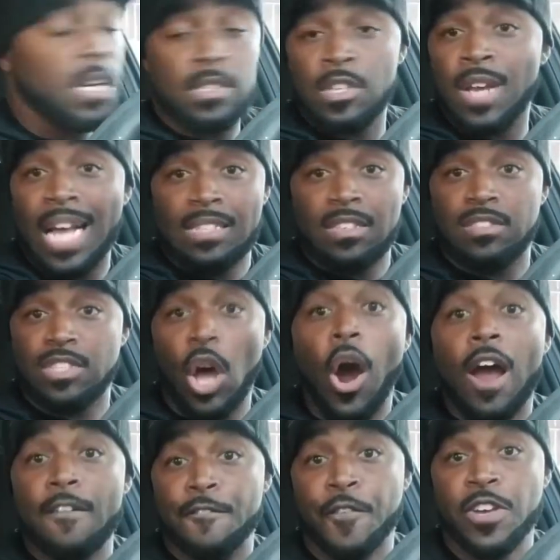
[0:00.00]
you got the
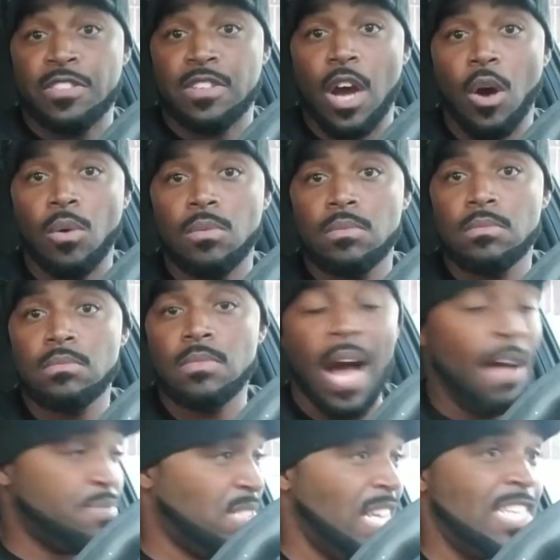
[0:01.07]
Star in Frisco.
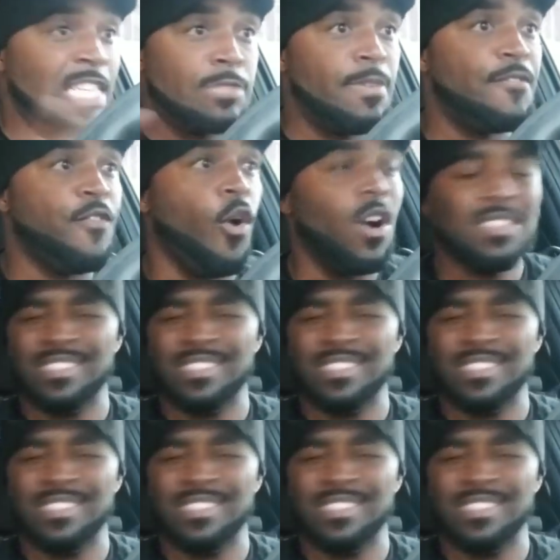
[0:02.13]
I've said this before.